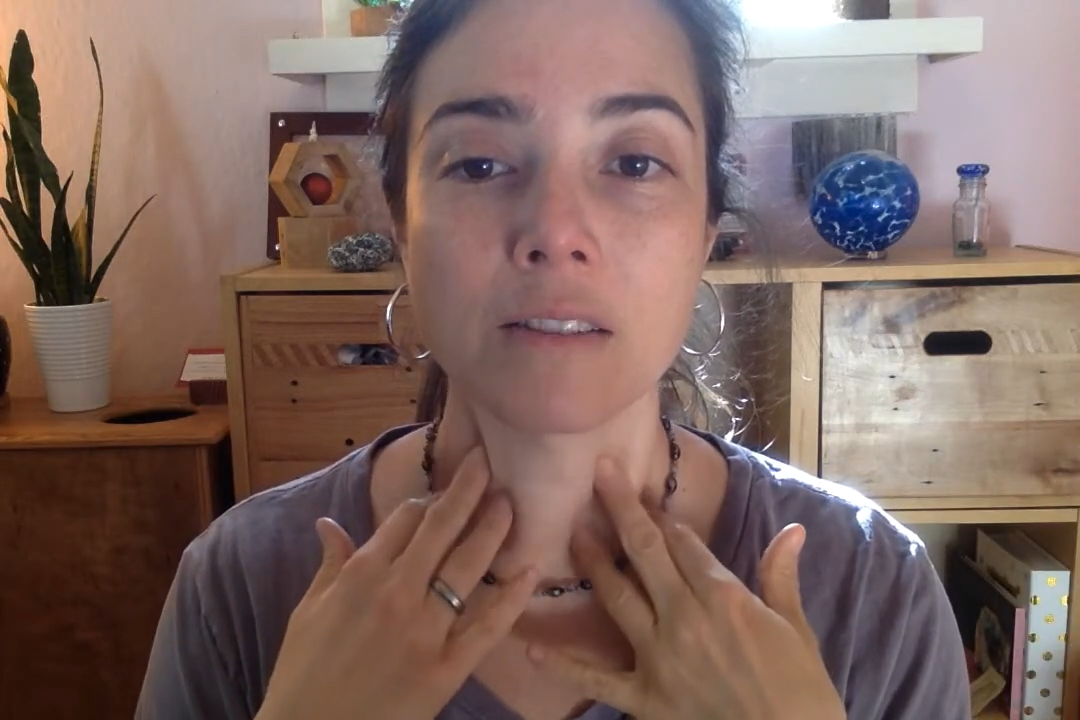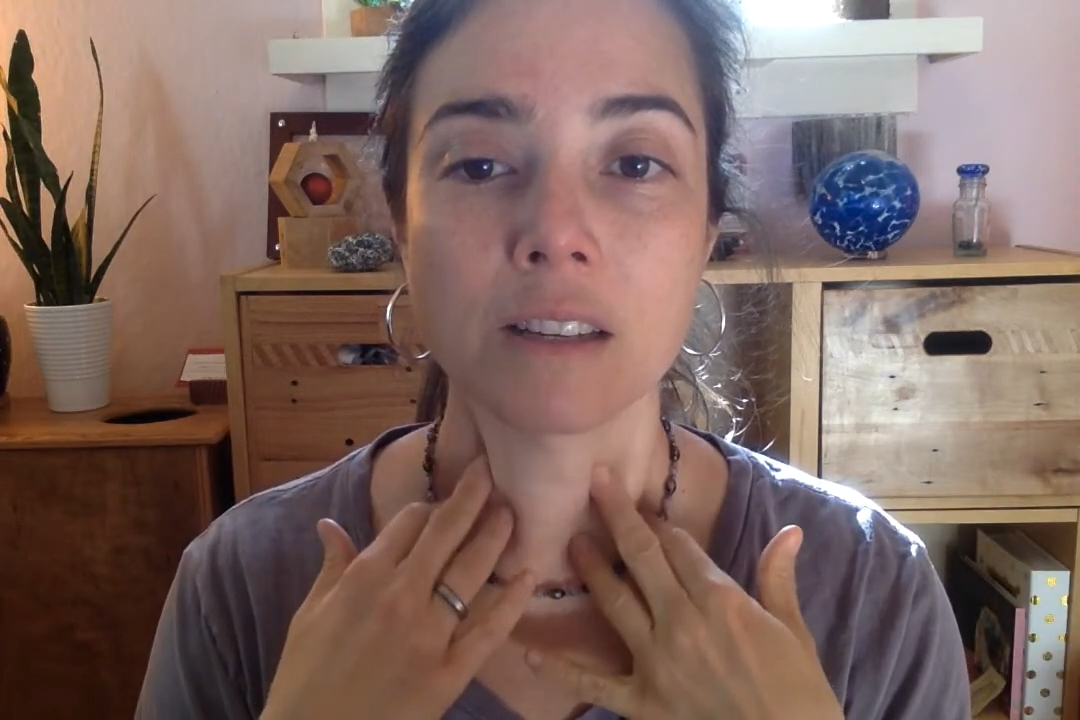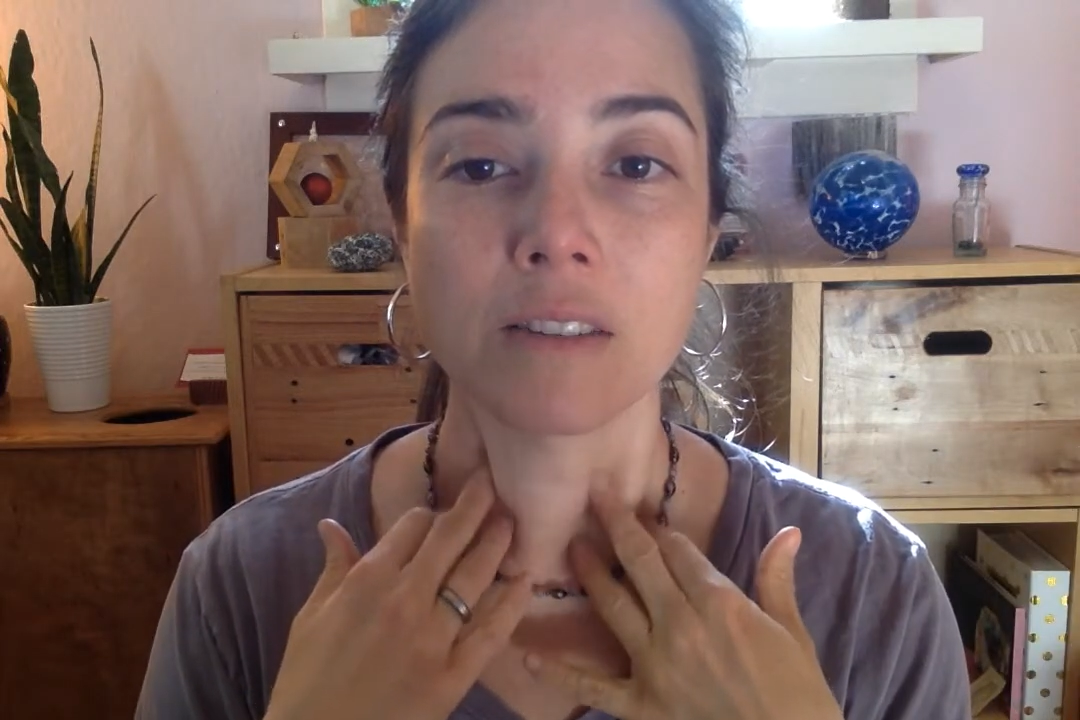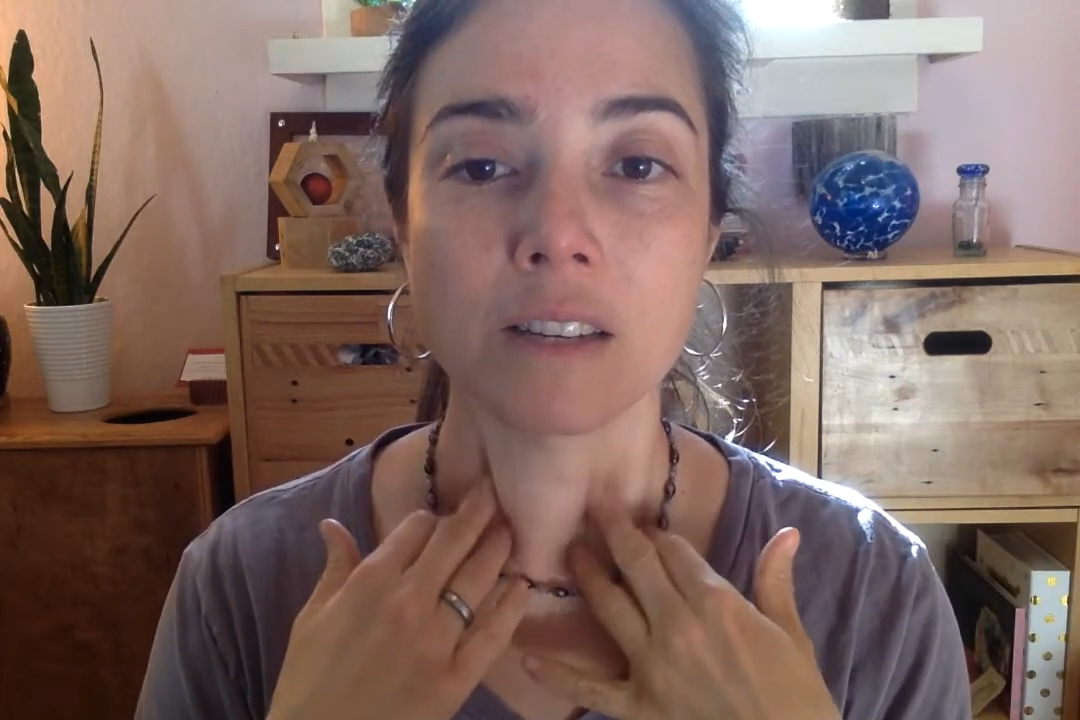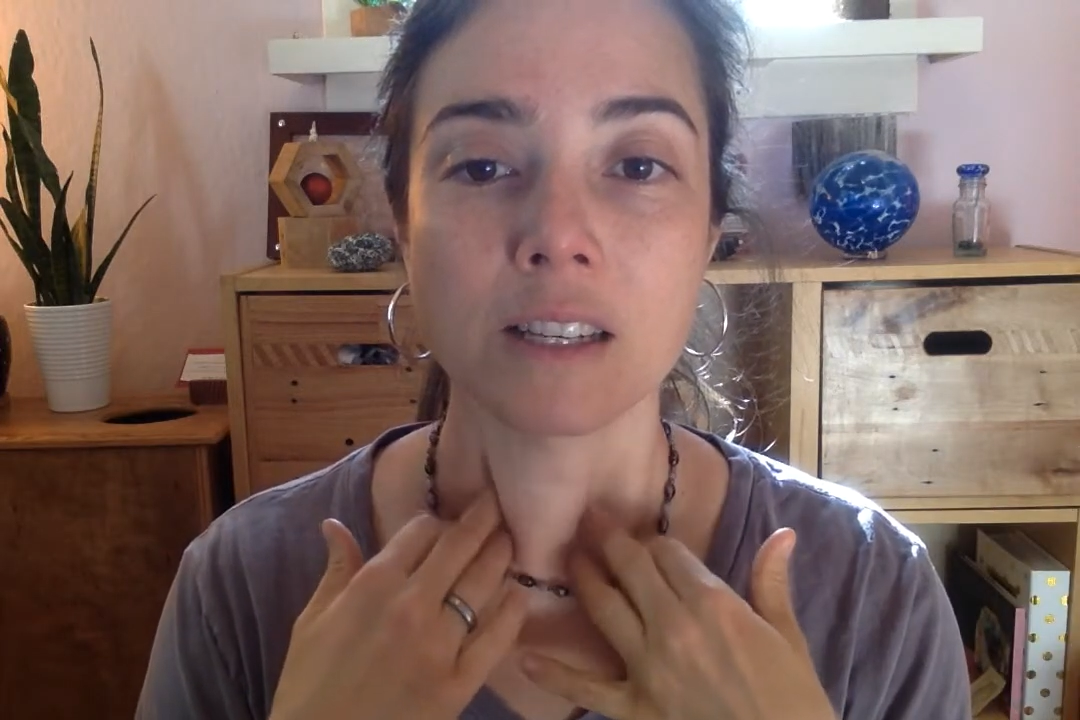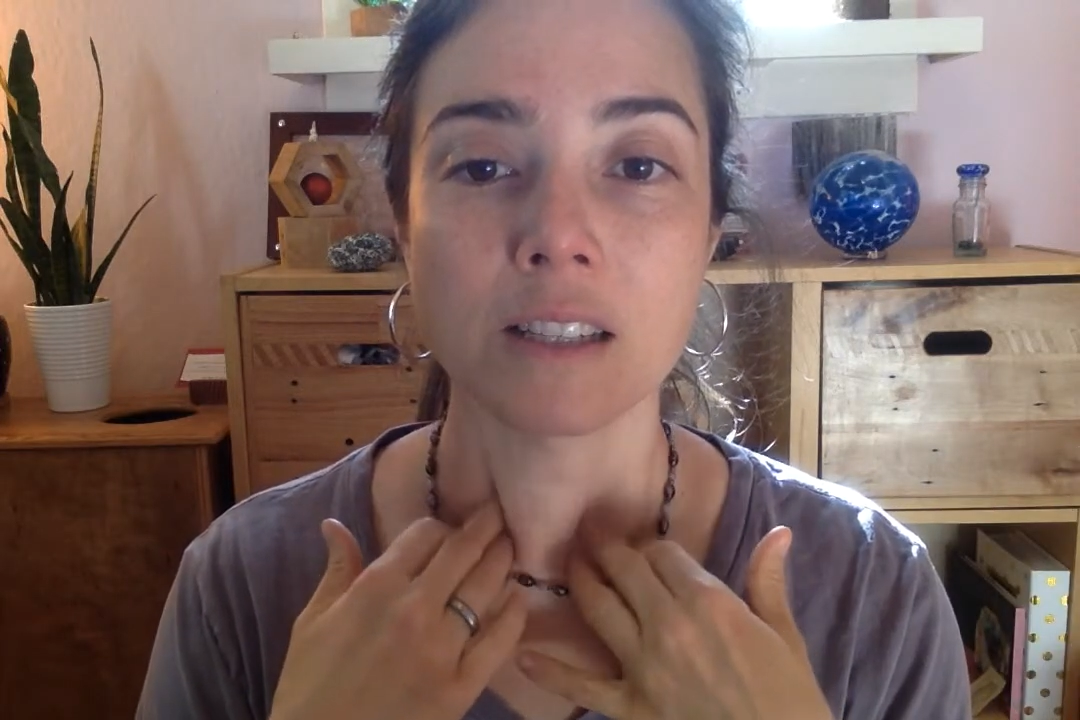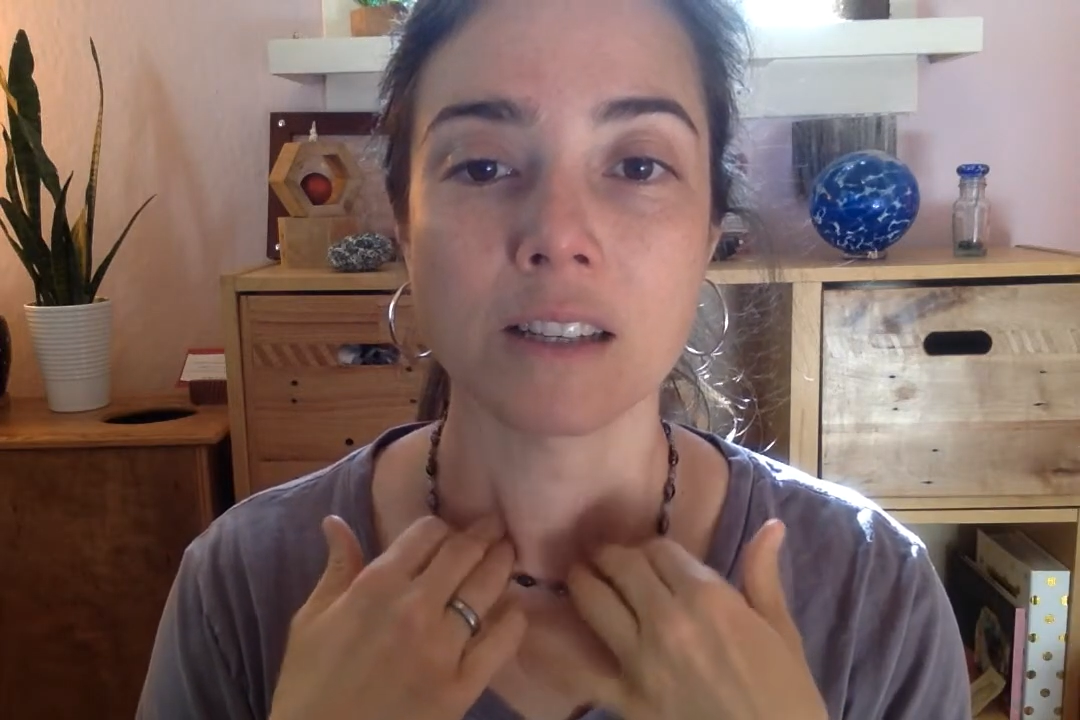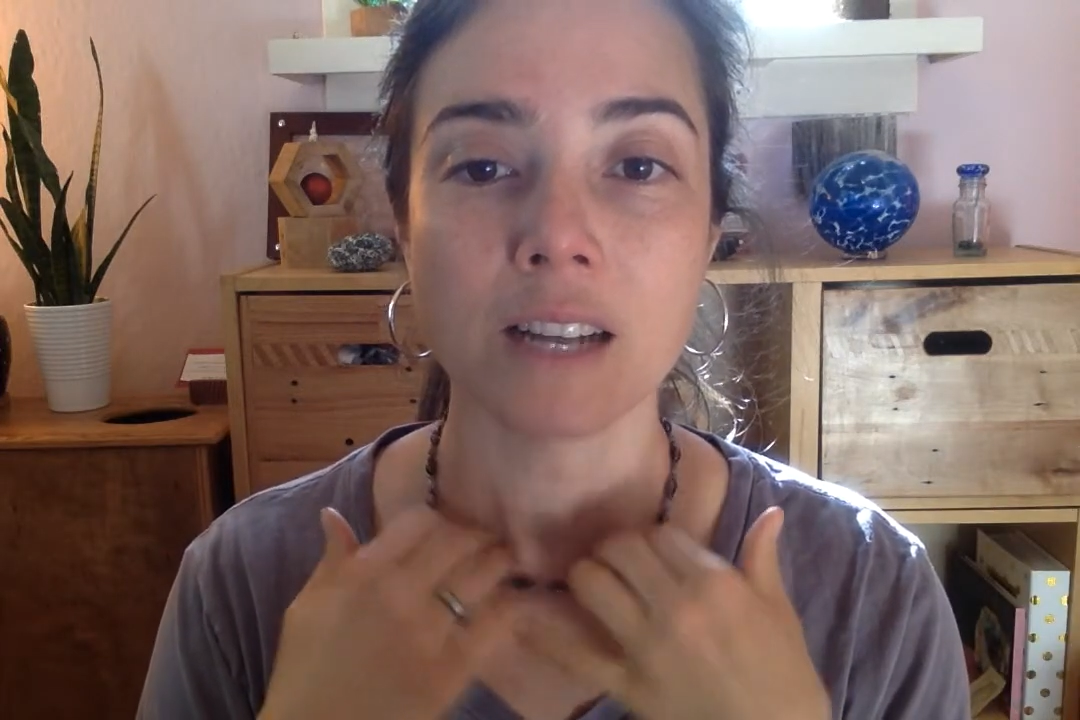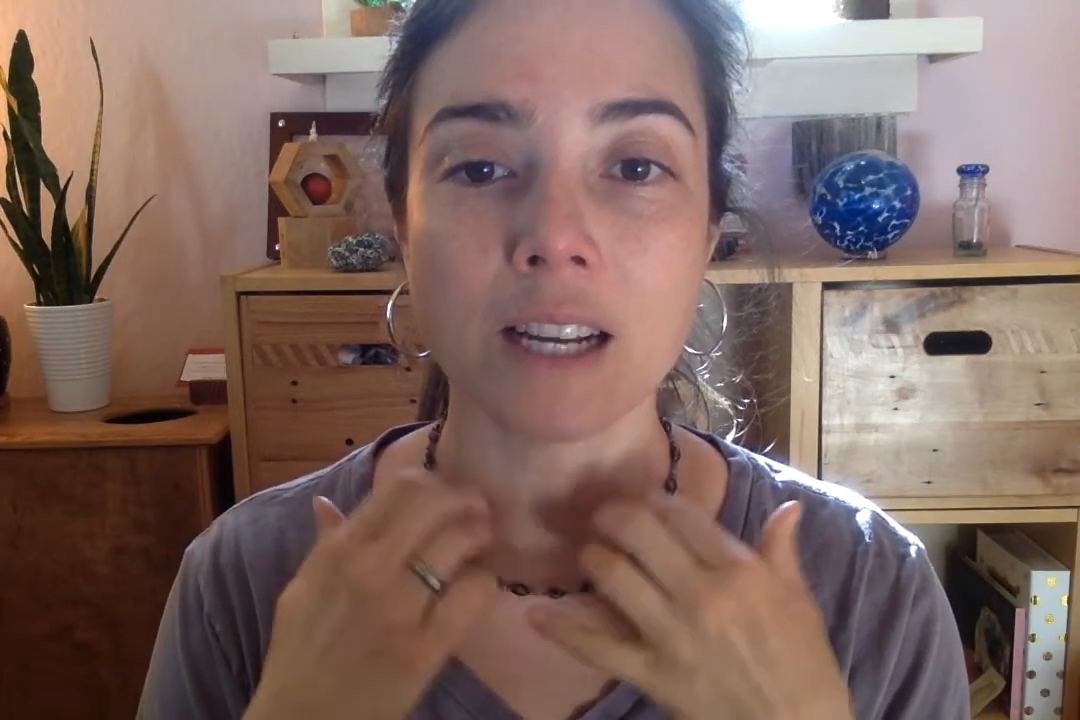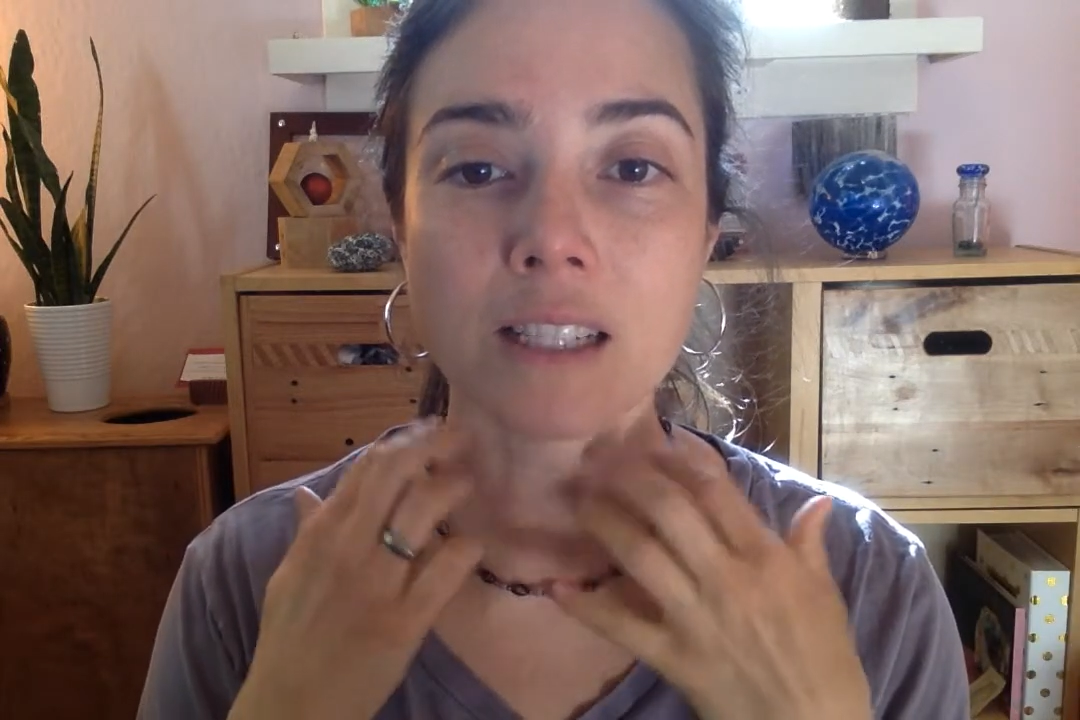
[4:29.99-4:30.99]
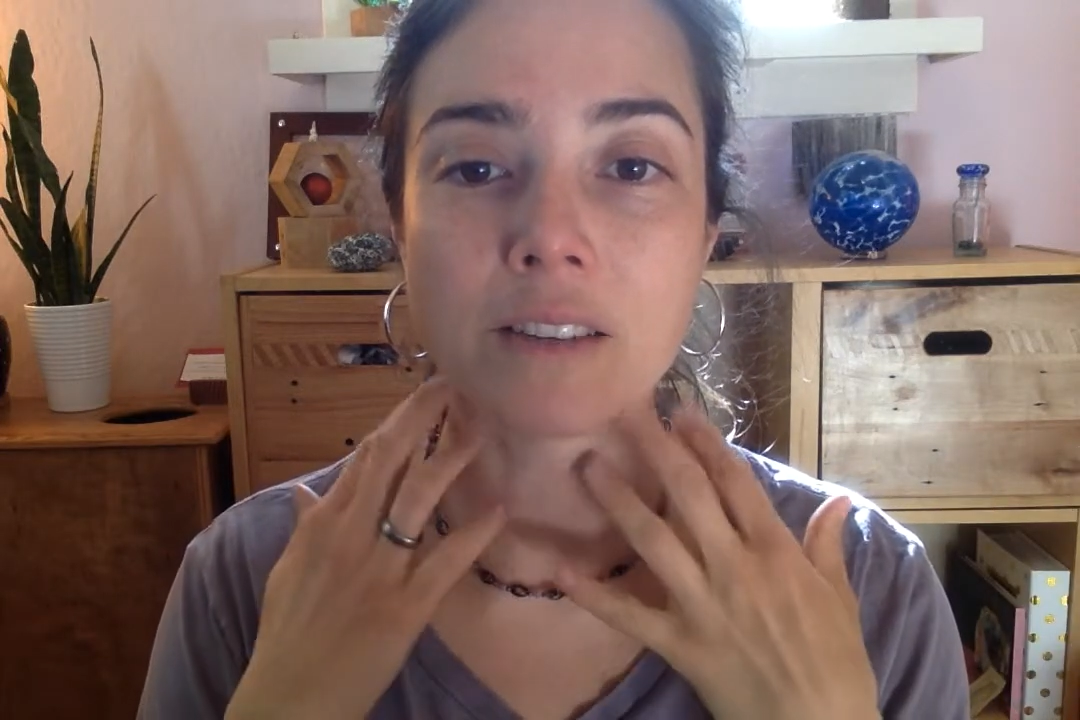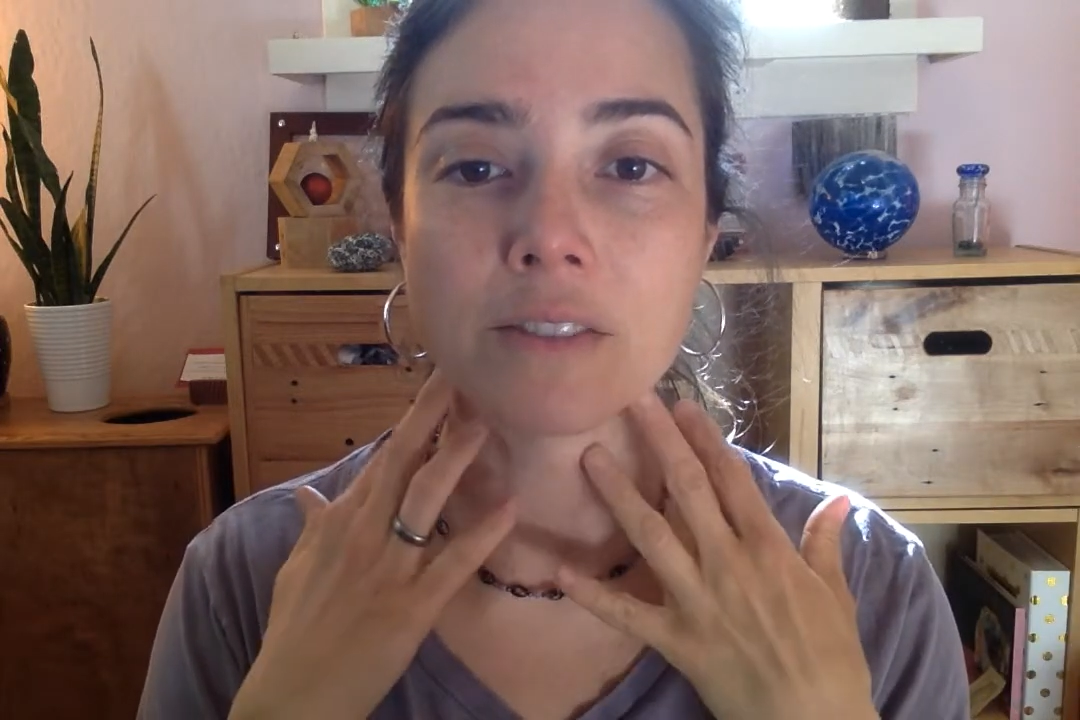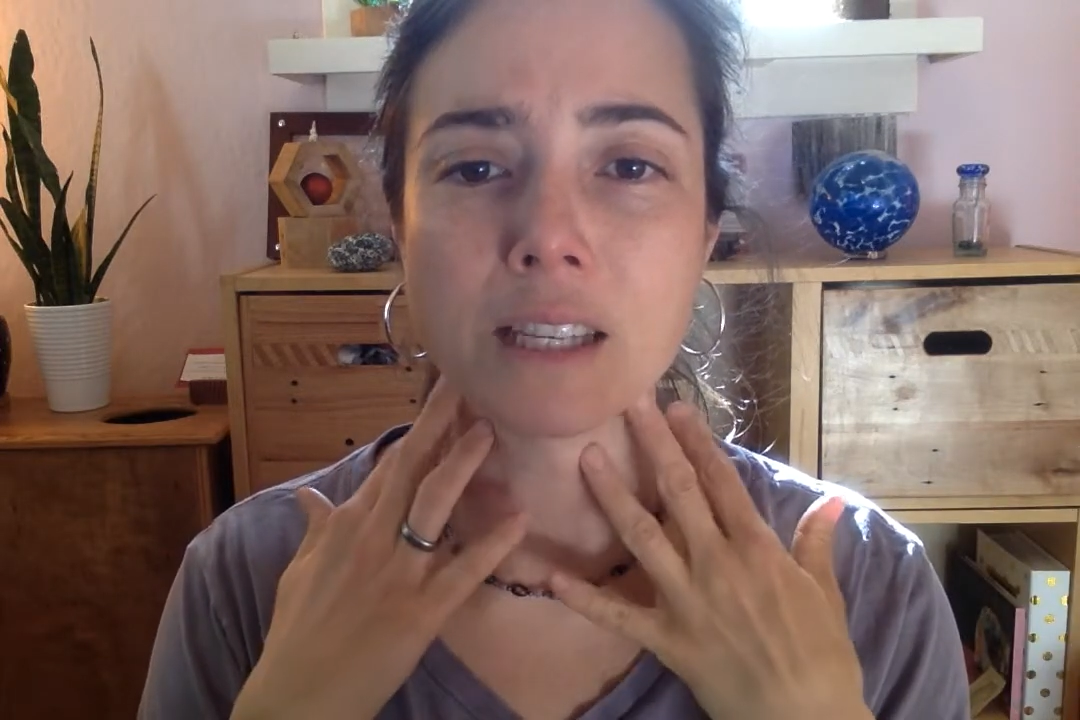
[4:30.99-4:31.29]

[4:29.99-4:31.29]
even as our necks have